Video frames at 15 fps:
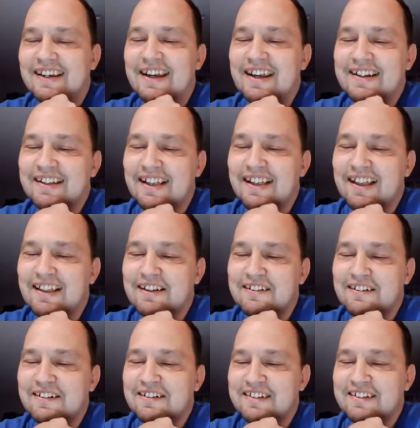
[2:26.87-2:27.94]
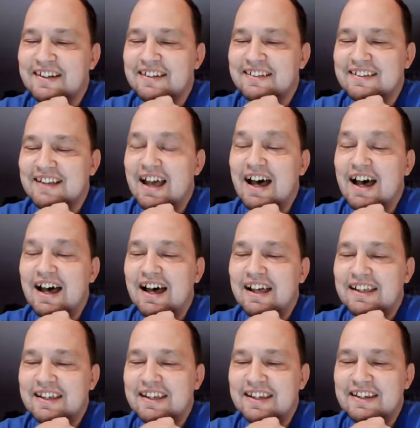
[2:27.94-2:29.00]
Hey, Delilah Critters. Yes,
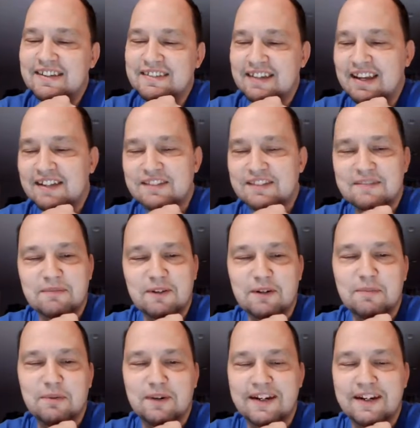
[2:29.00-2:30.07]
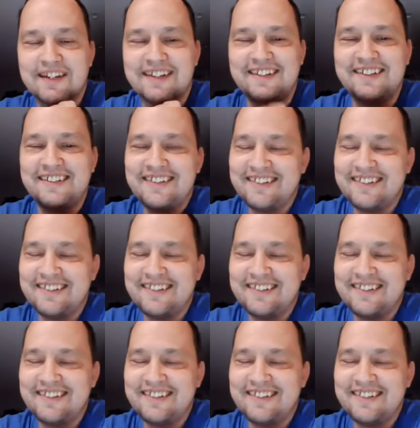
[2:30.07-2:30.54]
he is a handsome little boy.